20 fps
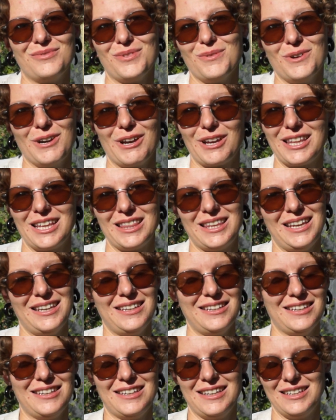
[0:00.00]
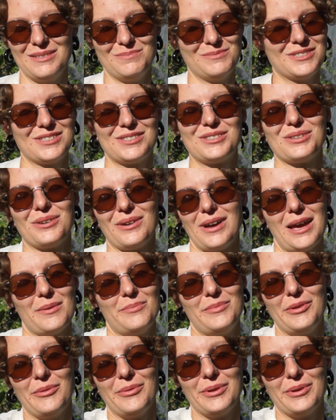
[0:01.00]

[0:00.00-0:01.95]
the work that they did, I'm just so happy